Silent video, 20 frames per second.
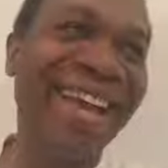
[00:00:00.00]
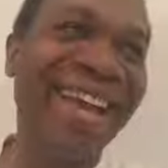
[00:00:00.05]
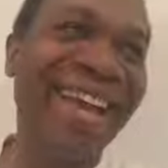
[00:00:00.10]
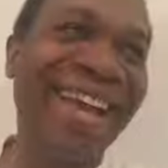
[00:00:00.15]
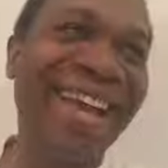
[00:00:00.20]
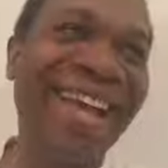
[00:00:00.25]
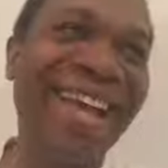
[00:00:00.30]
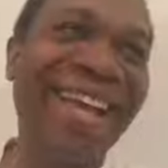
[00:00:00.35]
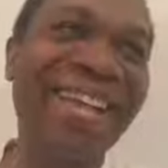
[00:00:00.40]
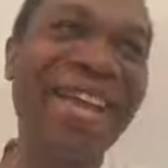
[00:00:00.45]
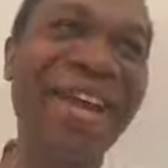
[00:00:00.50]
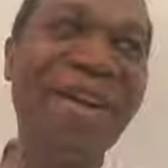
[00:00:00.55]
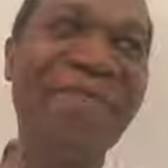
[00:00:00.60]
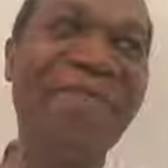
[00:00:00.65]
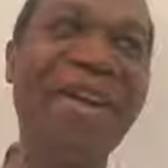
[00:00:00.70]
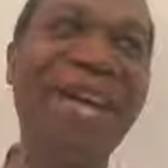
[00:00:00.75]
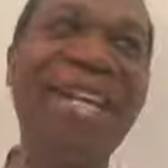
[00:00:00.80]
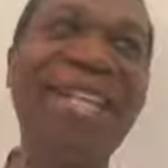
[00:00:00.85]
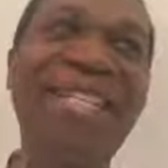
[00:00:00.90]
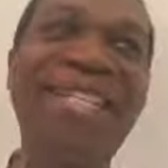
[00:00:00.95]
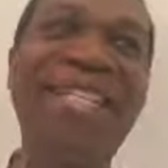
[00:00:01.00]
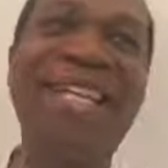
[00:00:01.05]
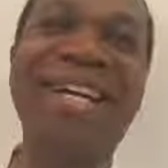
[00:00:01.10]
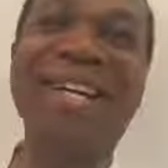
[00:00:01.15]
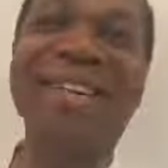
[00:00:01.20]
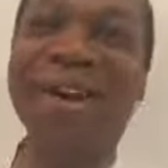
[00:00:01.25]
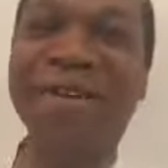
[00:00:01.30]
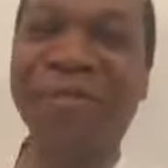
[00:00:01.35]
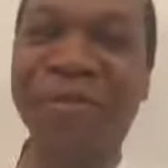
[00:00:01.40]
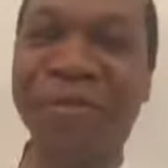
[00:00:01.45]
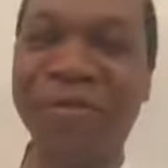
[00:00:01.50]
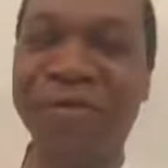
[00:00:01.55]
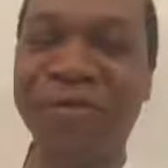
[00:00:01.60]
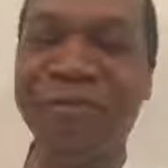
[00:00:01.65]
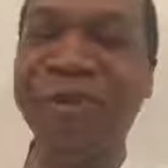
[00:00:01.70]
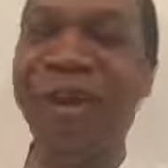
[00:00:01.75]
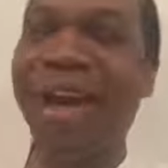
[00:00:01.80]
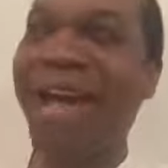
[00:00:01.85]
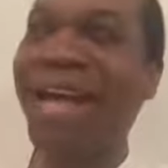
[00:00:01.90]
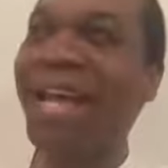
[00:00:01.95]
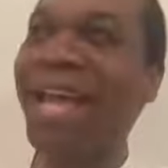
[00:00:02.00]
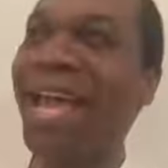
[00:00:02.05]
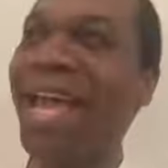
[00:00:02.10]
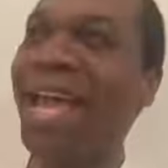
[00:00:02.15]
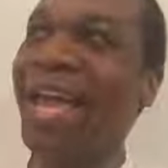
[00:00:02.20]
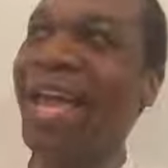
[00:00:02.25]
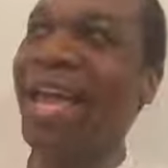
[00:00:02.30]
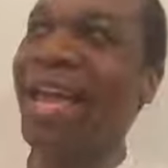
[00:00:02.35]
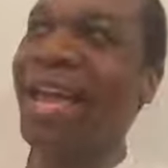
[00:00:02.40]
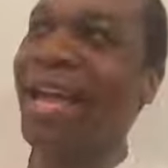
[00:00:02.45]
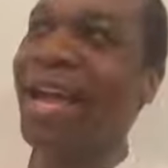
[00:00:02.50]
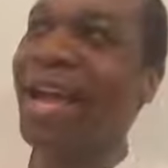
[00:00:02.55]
Yeah, man. It's another Friday,